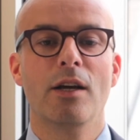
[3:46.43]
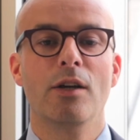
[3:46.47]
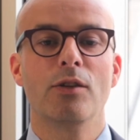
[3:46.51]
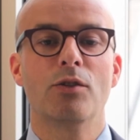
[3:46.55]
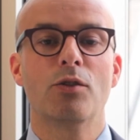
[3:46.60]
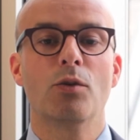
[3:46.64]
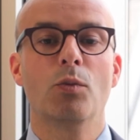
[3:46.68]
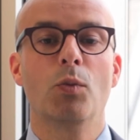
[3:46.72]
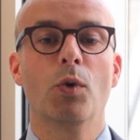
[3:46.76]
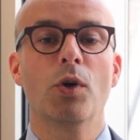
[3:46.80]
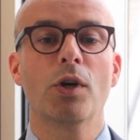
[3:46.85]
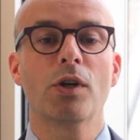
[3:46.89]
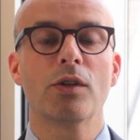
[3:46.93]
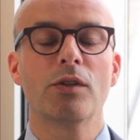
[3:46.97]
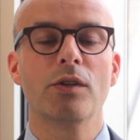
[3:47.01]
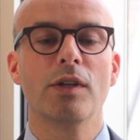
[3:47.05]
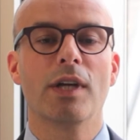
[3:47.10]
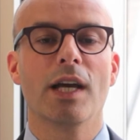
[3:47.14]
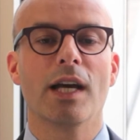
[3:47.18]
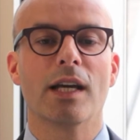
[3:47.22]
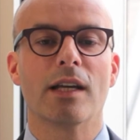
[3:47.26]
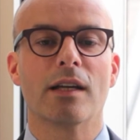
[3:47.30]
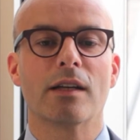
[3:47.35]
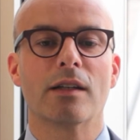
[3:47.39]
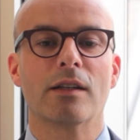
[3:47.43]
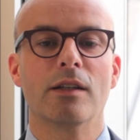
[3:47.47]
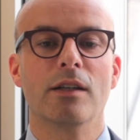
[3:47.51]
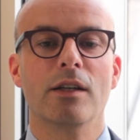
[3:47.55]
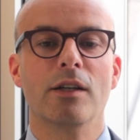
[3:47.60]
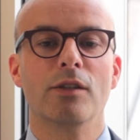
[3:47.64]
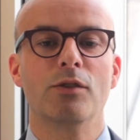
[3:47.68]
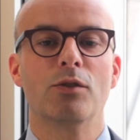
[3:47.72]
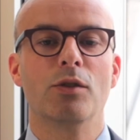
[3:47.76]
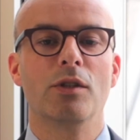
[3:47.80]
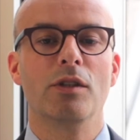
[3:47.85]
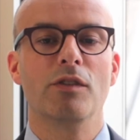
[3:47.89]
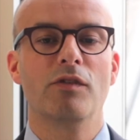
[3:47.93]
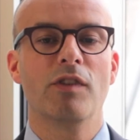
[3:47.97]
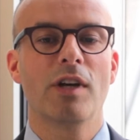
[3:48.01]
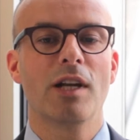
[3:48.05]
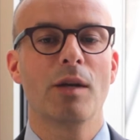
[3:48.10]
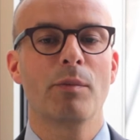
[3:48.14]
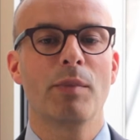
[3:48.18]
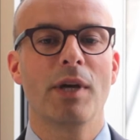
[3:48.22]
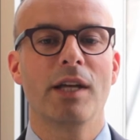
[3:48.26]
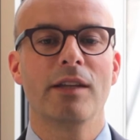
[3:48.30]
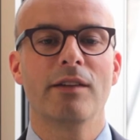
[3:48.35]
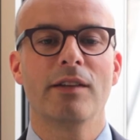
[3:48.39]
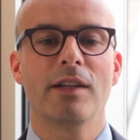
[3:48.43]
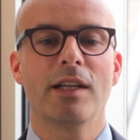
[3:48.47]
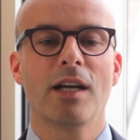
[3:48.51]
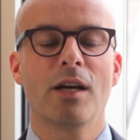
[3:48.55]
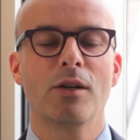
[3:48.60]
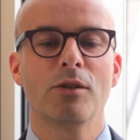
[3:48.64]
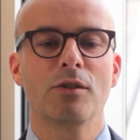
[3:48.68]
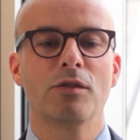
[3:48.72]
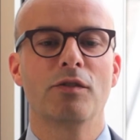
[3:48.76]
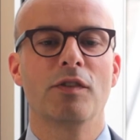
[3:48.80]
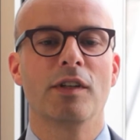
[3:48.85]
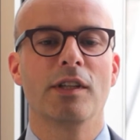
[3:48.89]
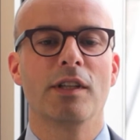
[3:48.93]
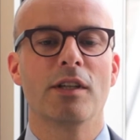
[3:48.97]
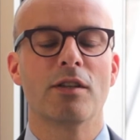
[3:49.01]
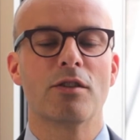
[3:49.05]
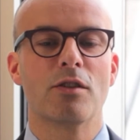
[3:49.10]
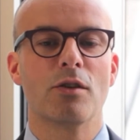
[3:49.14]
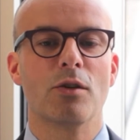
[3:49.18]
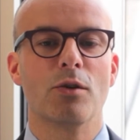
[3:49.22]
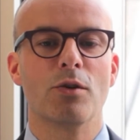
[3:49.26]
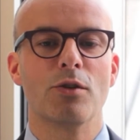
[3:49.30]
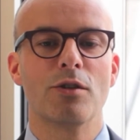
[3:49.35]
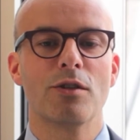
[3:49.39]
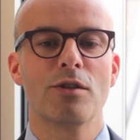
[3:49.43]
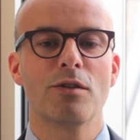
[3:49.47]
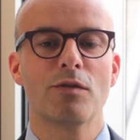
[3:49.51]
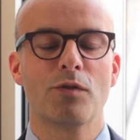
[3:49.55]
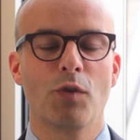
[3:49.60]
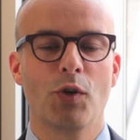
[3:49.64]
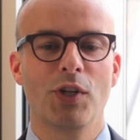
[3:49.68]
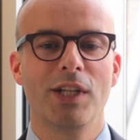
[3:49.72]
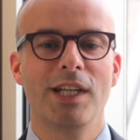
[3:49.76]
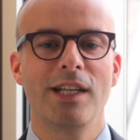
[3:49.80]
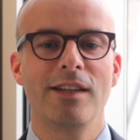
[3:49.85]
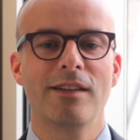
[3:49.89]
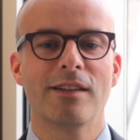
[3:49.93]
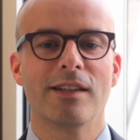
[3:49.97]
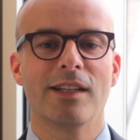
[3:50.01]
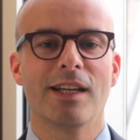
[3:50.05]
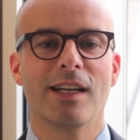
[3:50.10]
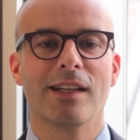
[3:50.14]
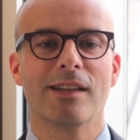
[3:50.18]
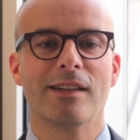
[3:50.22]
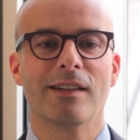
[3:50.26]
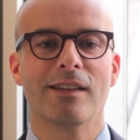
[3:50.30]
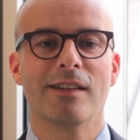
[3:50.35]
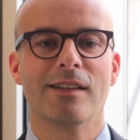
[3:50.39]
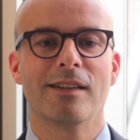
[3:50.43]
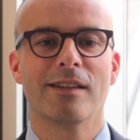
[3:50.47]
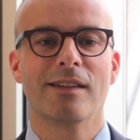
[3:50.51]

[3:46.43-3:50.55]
to work together to develop anti-counterfeiting solutions for the internet.